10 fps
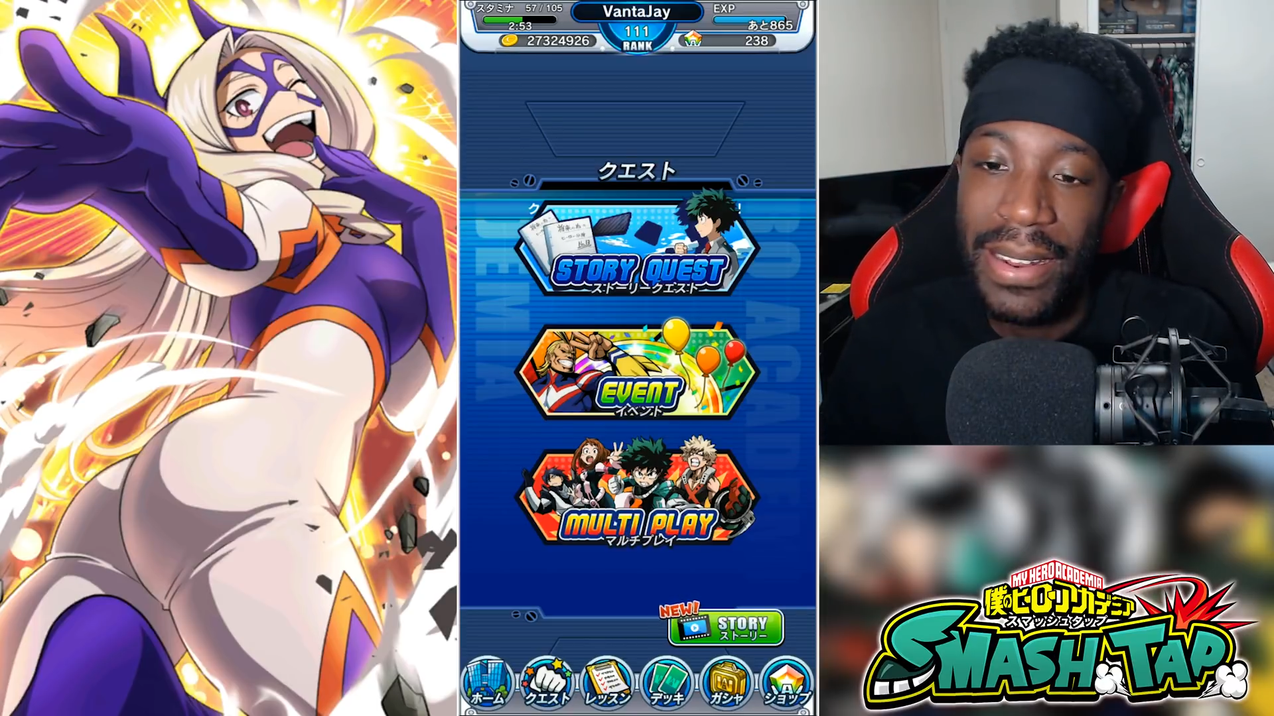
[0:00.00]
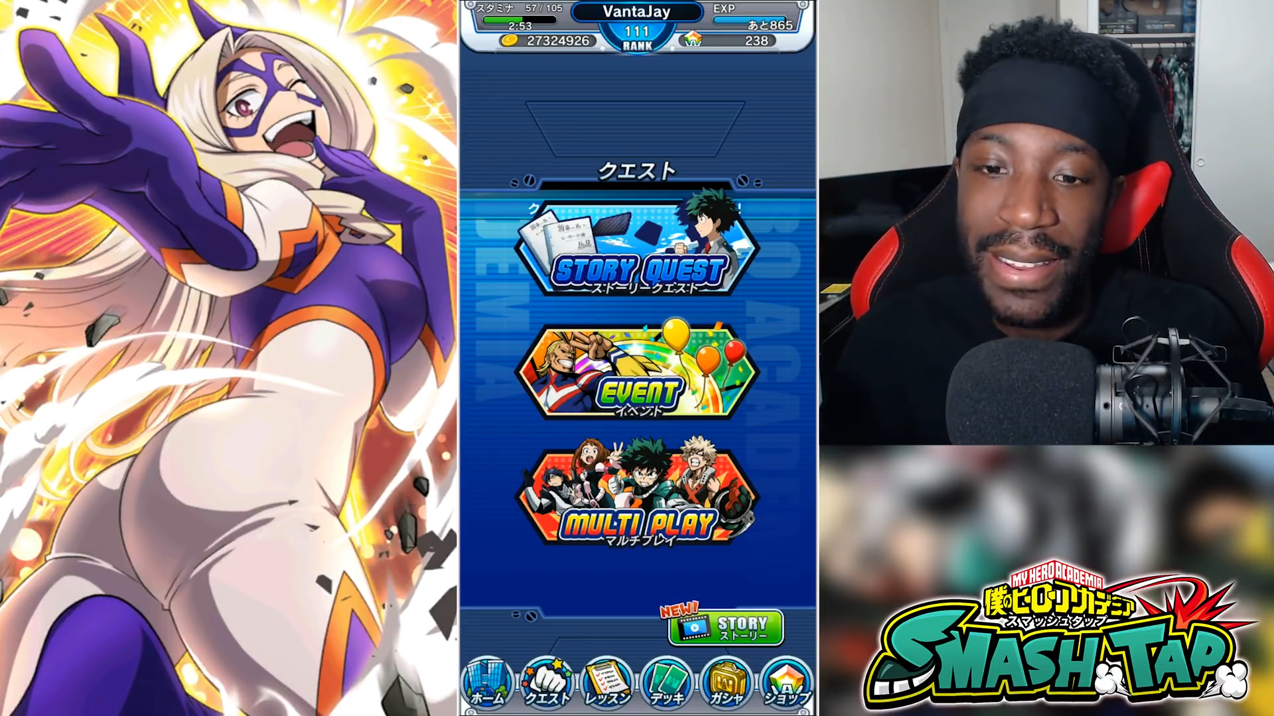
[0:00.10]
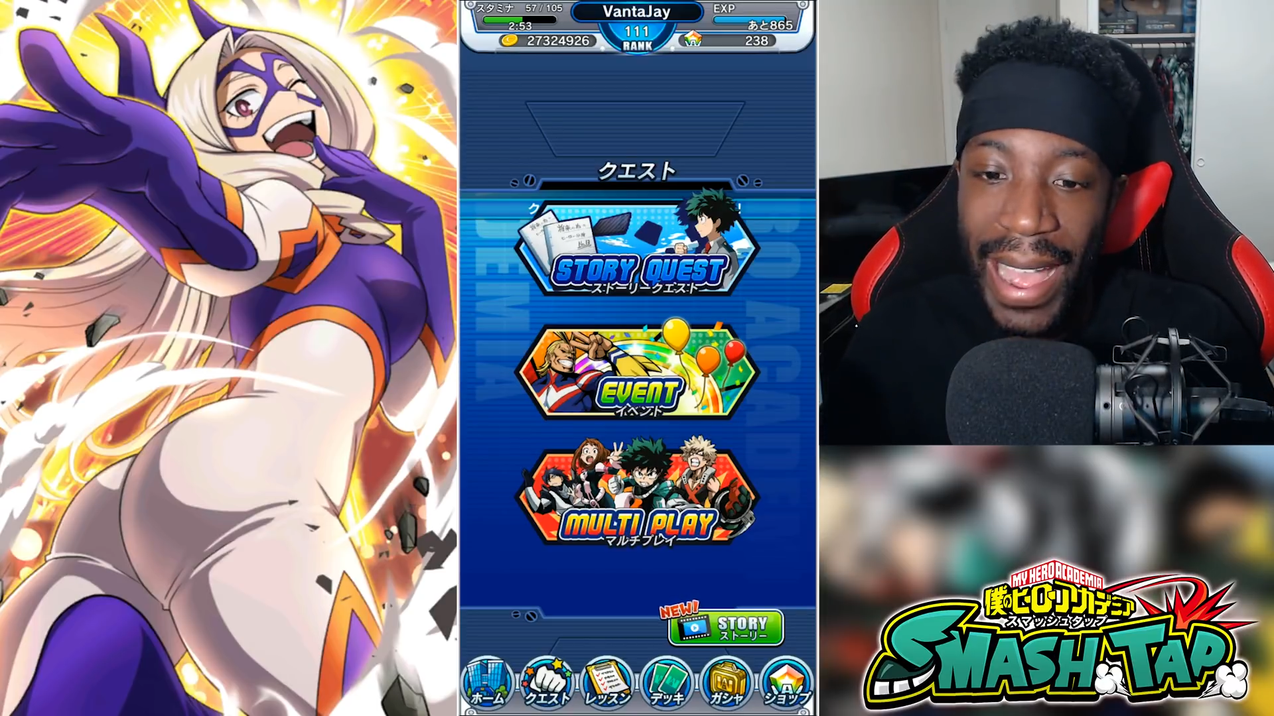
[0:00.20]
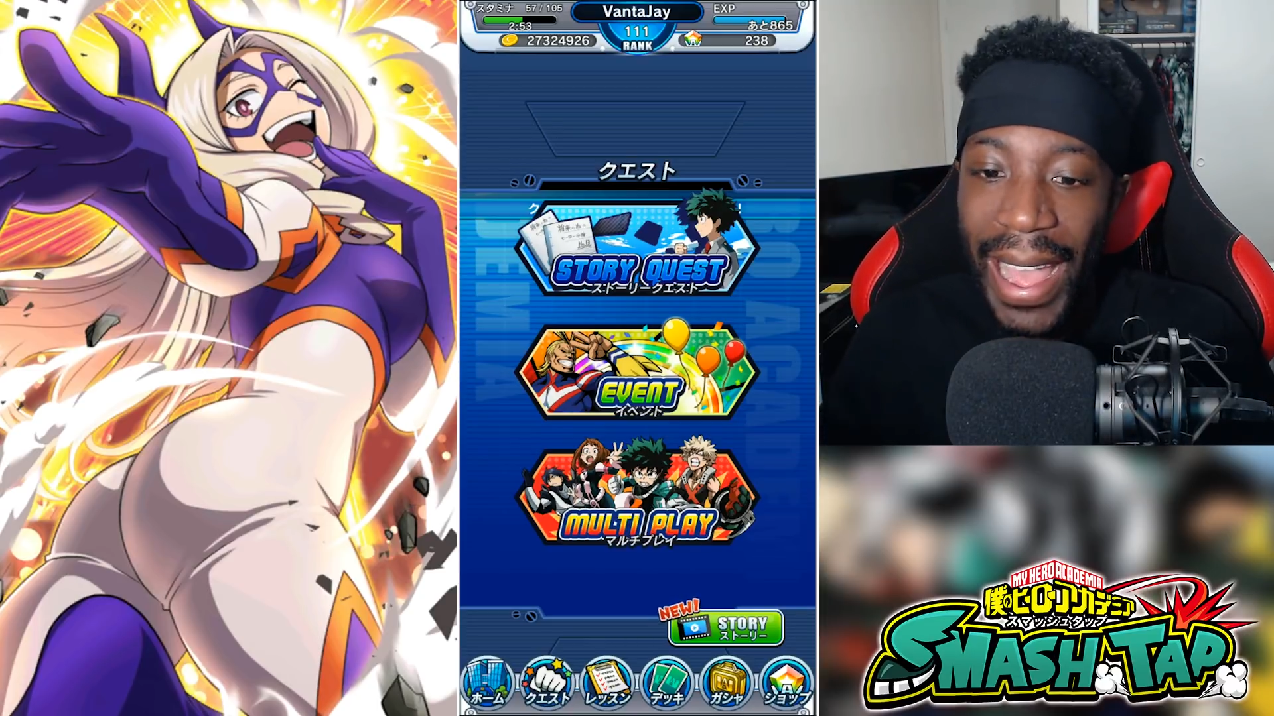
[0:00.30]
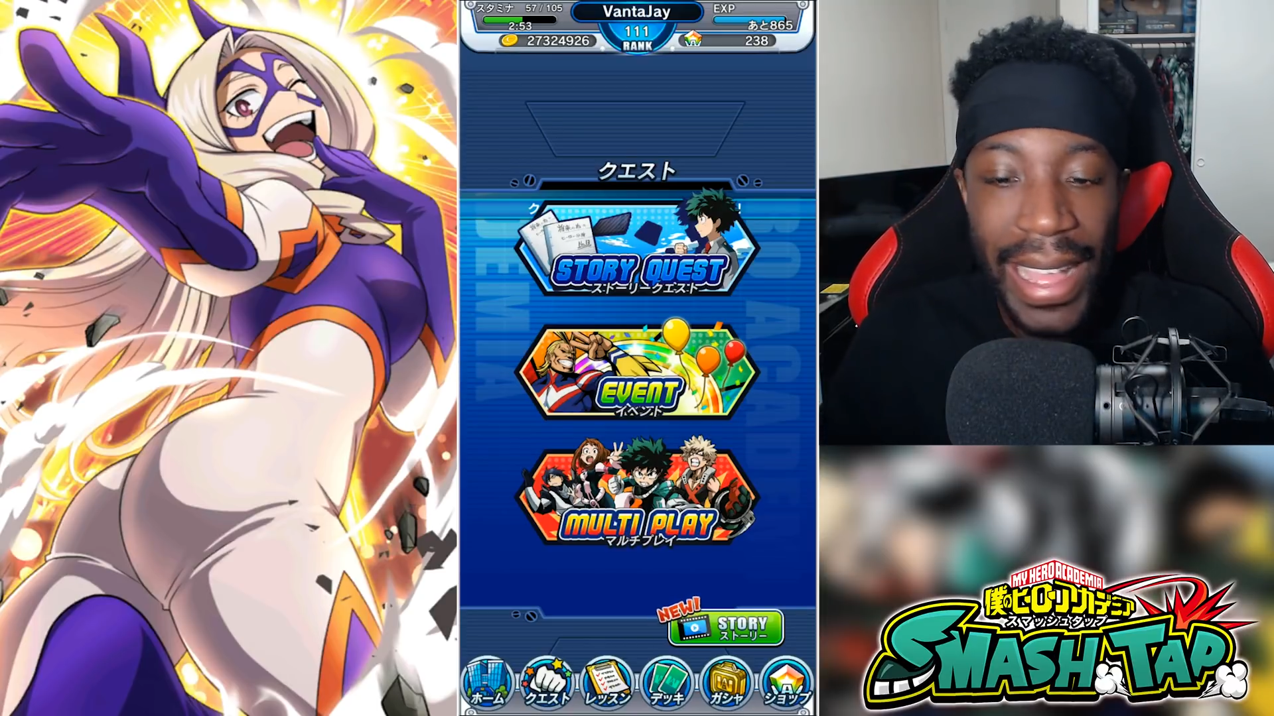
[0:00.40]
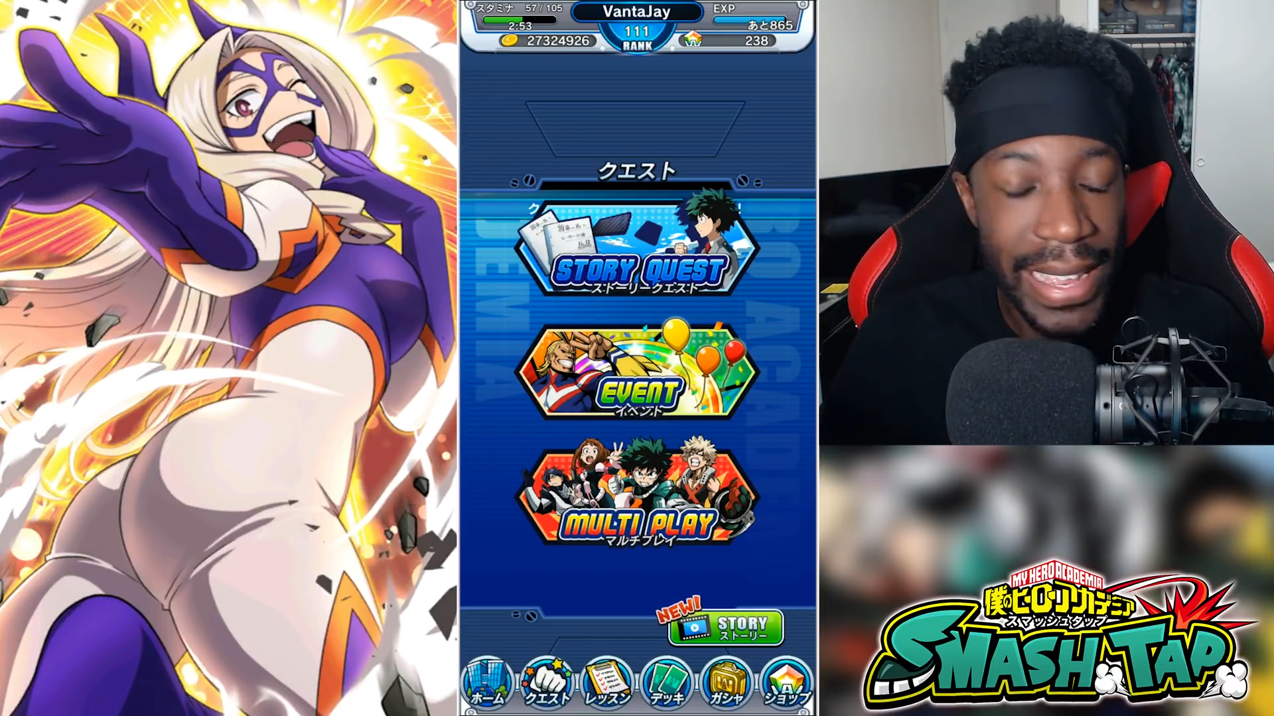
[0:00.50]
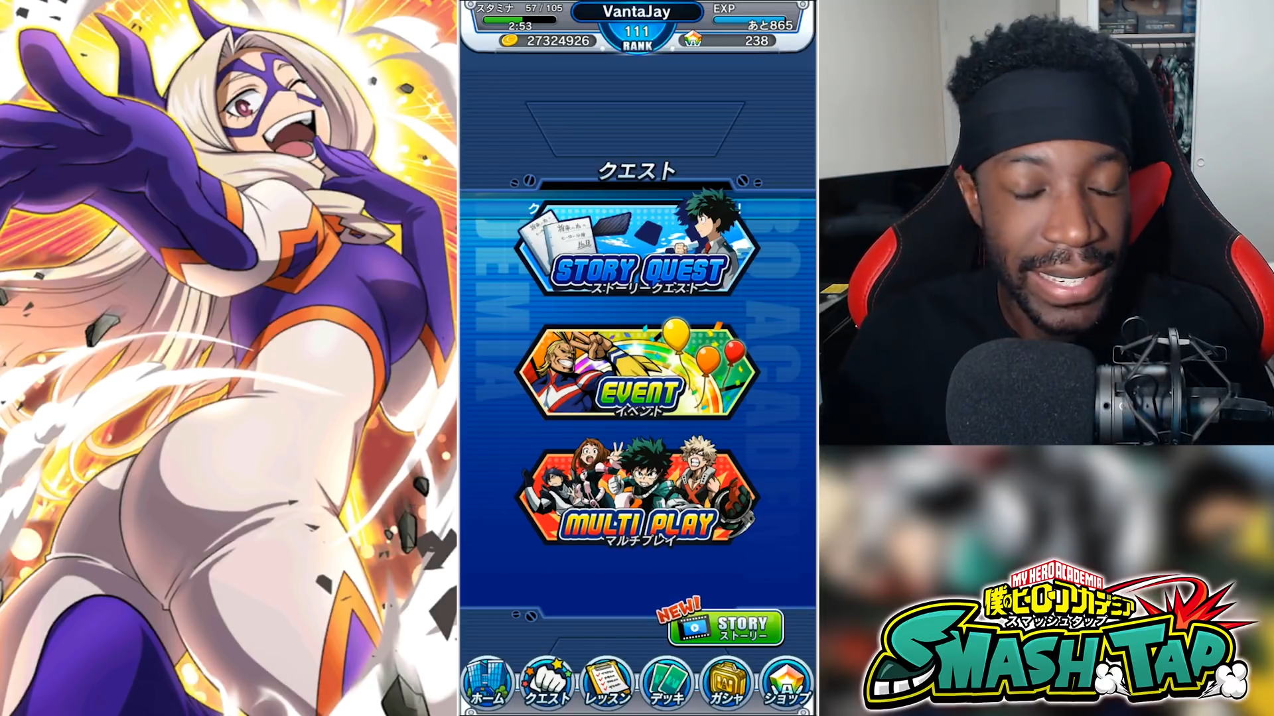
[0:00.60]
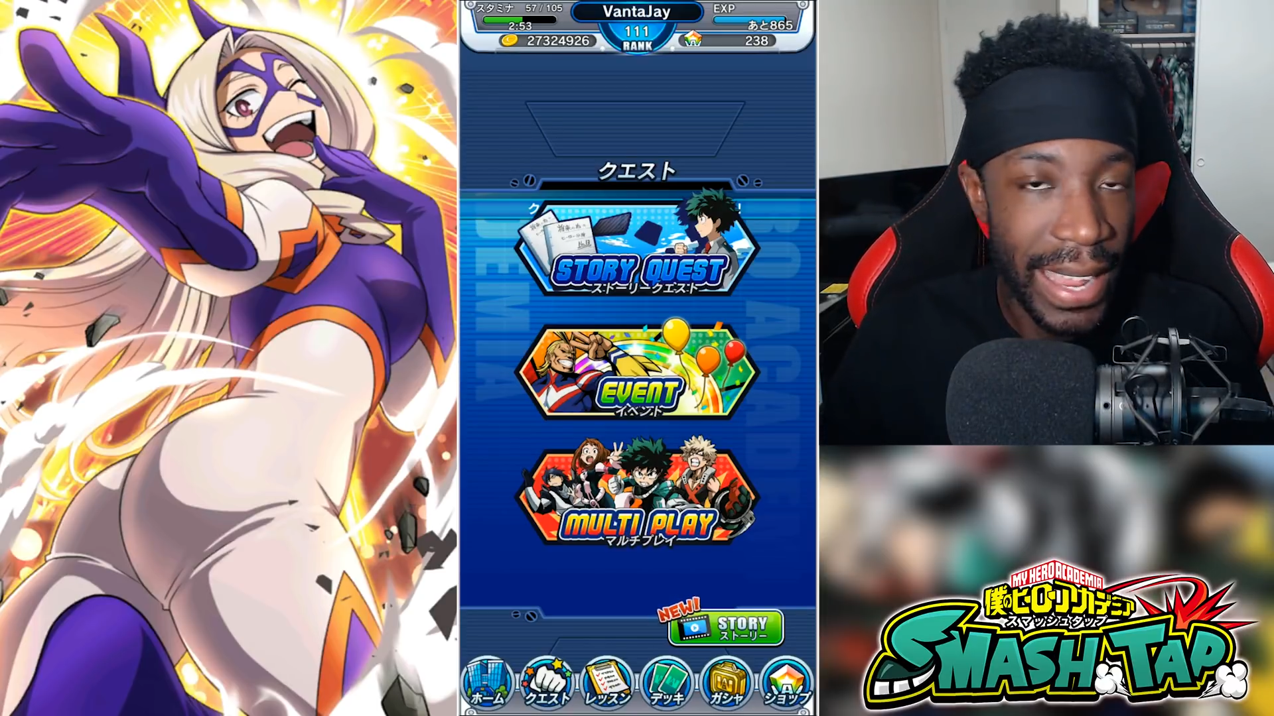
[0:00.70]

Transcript: not as